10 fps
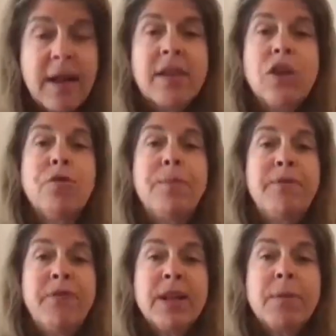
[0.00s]
that you'll be
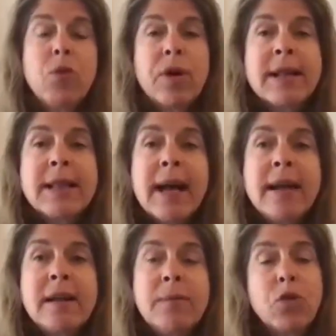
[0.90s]
feeling more
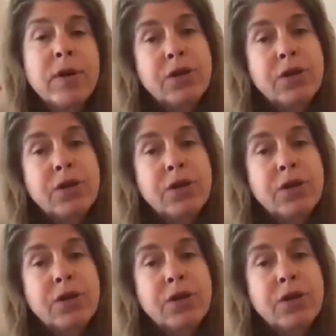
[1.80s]
inclined and more in